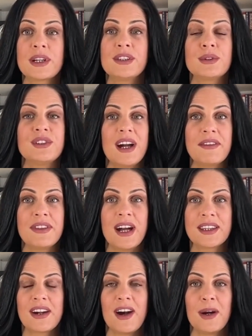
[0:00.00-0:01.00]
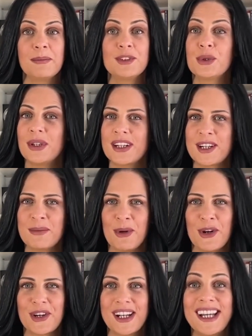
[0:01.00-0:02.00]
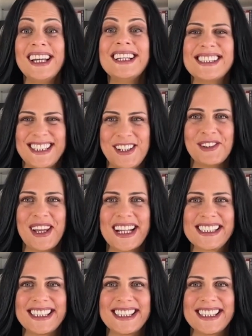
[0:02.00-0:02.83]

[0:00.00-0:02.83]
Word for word: to trafft.com to learn more. See you next